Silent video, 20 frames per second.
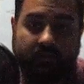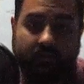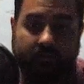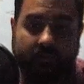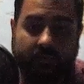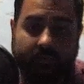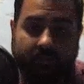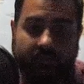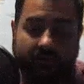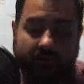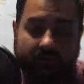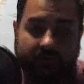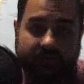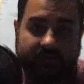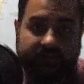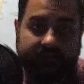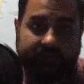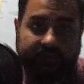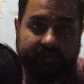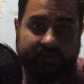The people that are
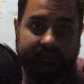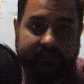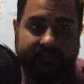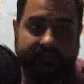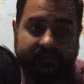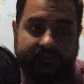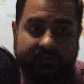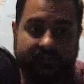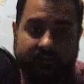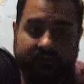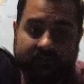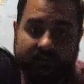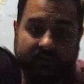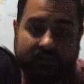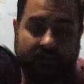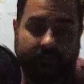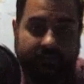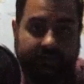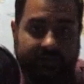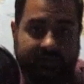displaced
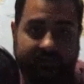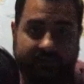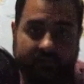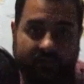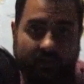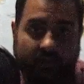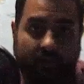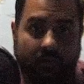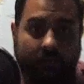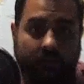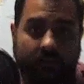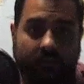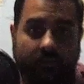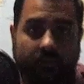need a place to go,